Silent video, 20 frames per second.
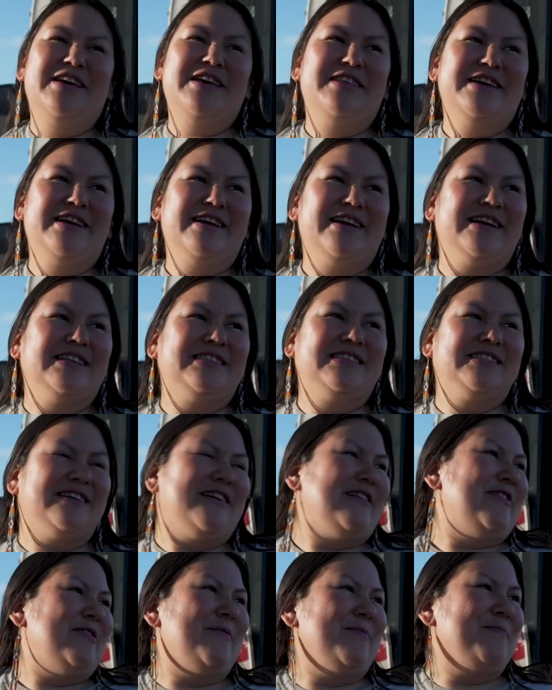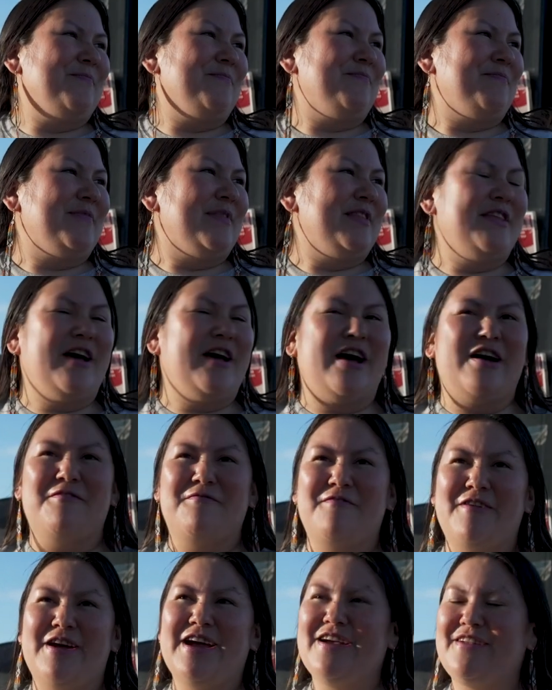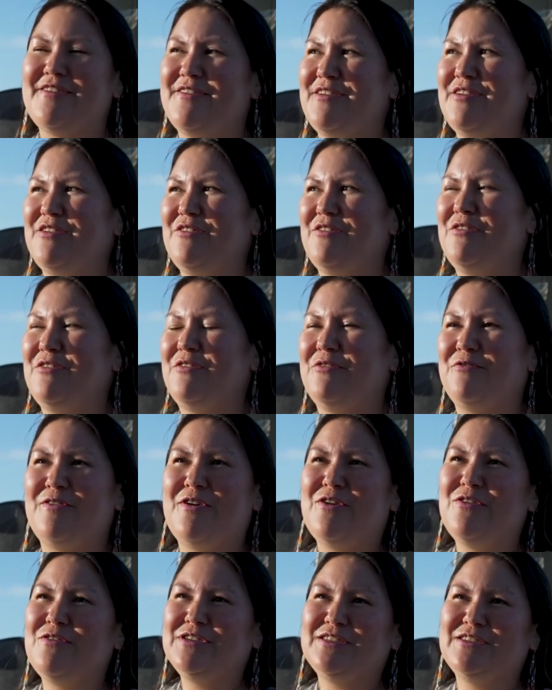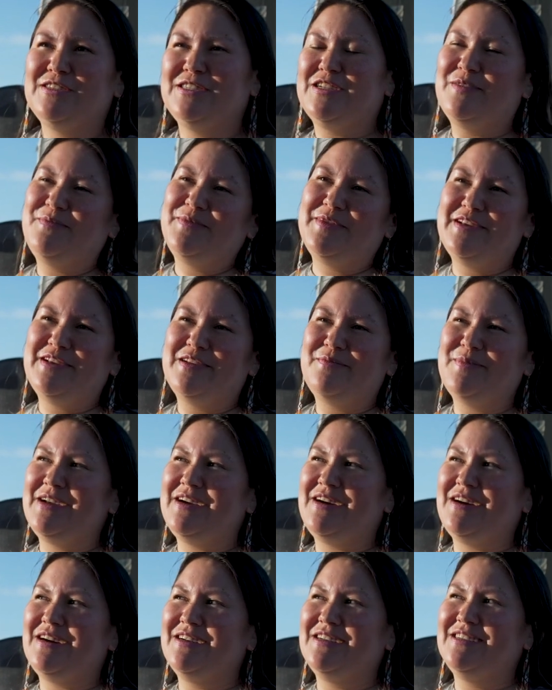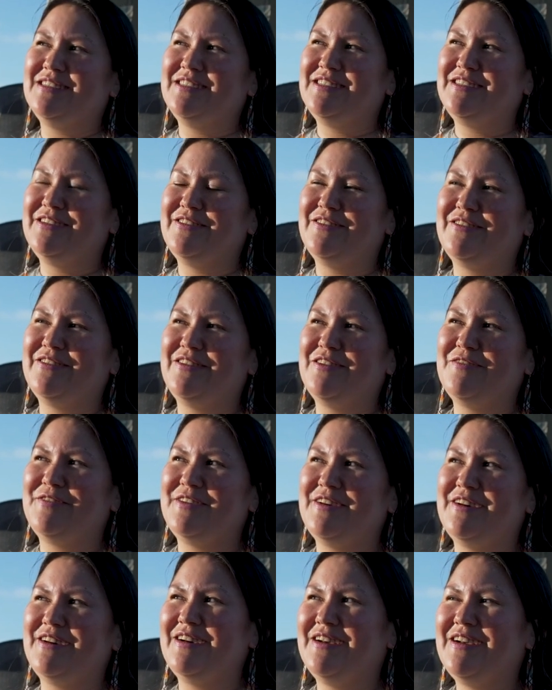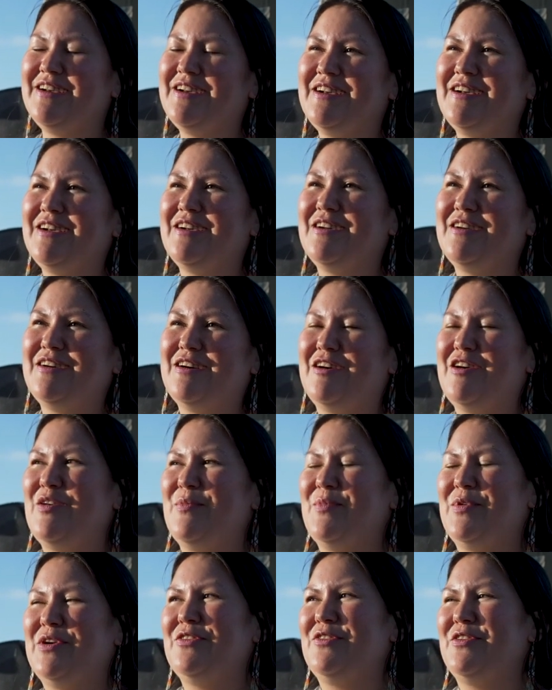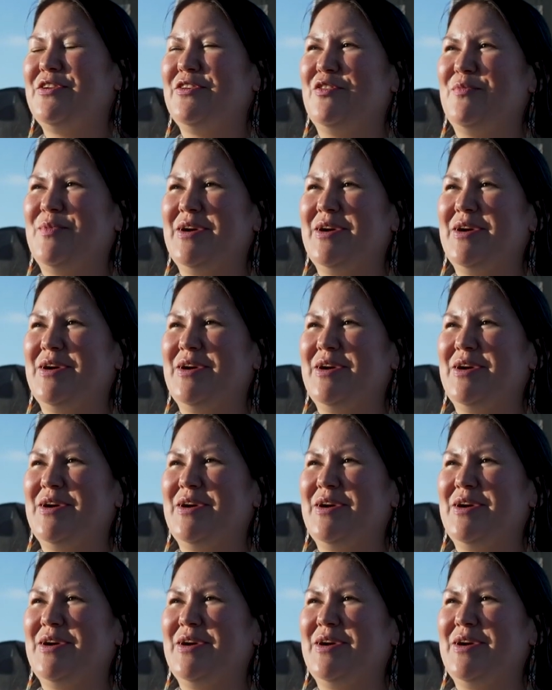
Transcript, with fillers: they think it's um, not right or gross or something because, you know, of the um, colonial